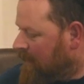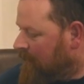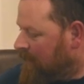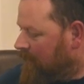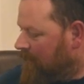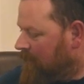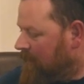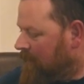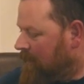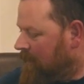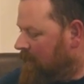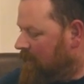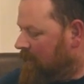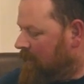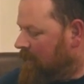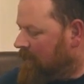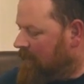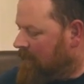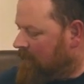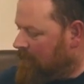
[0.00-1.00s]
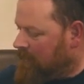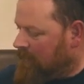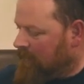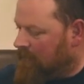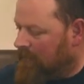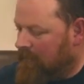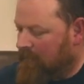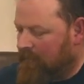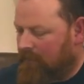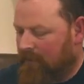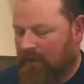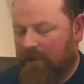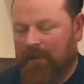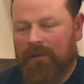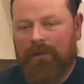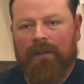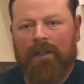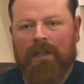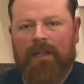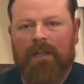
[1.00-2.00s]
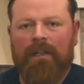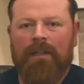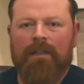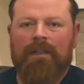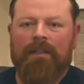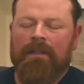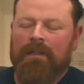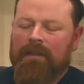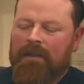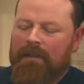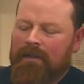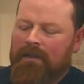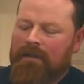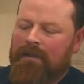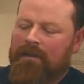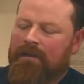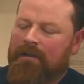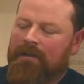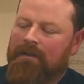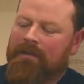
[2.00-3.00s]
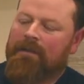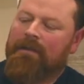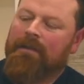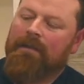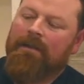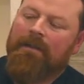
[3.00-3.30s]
that whiskey for you today is